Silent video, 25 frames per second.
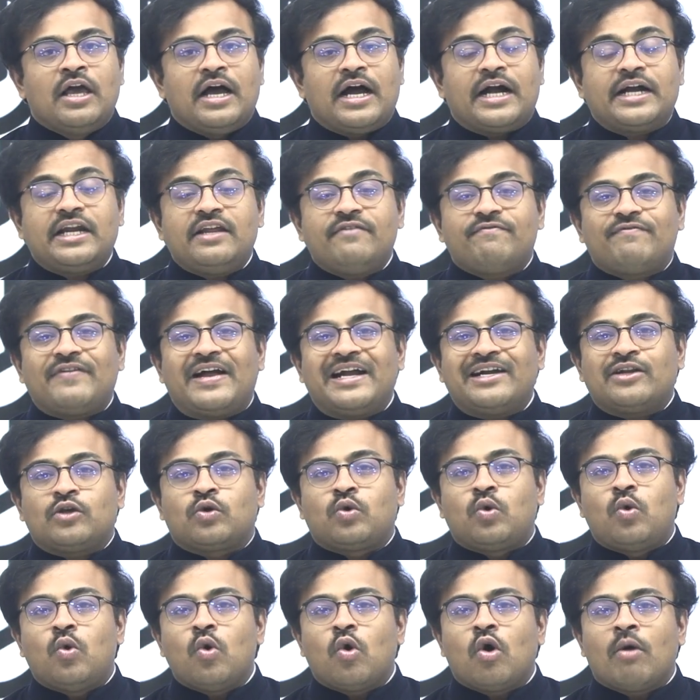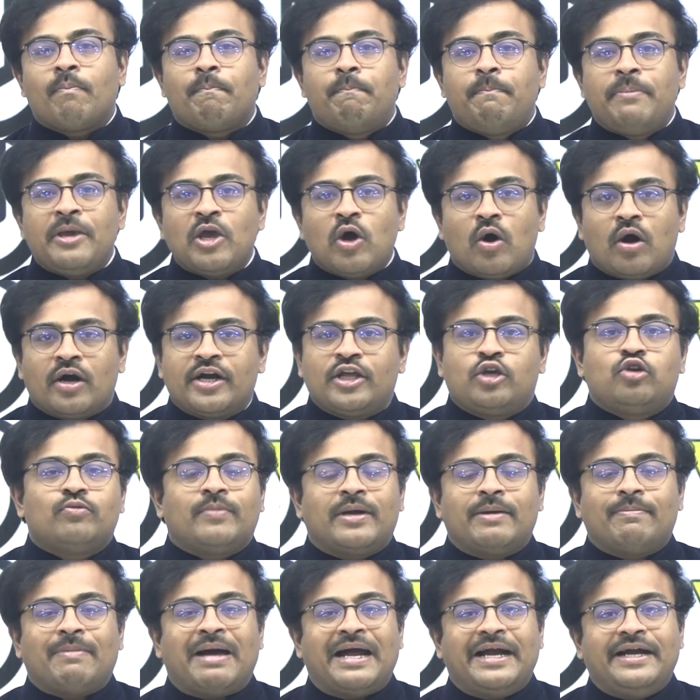and in fact go beyond
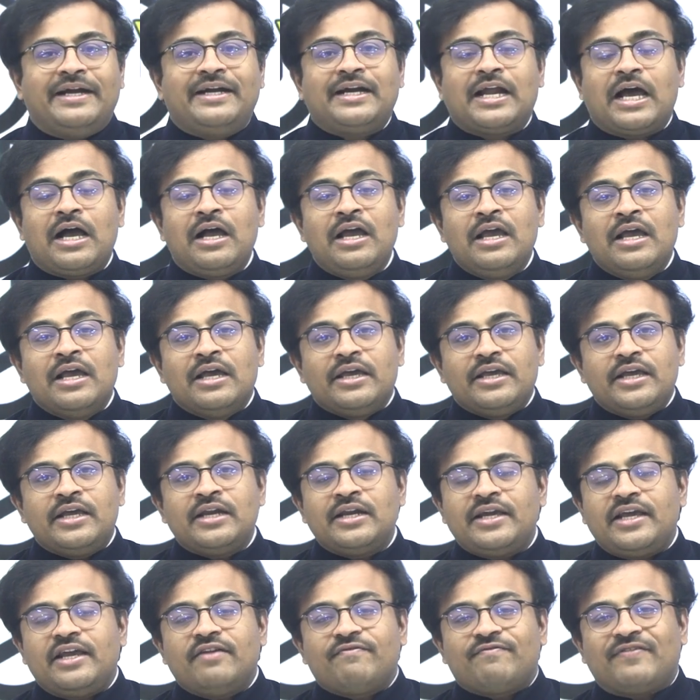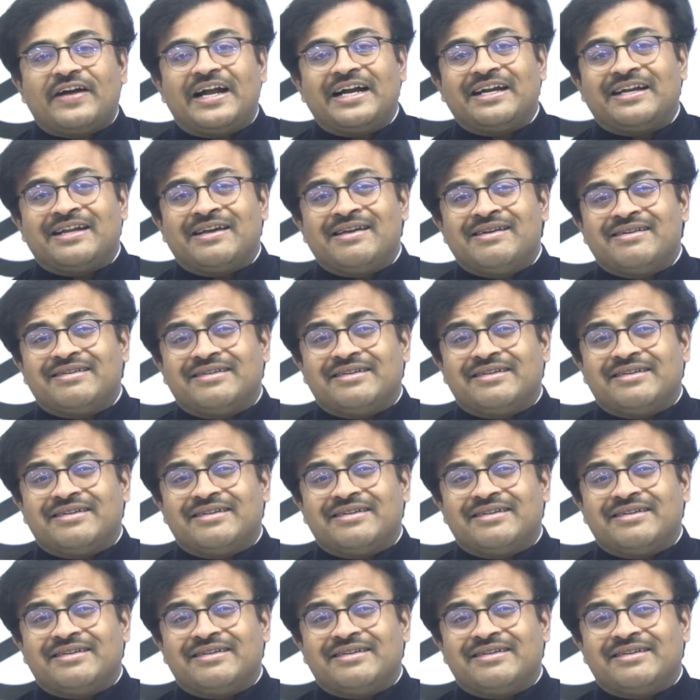human mind in fact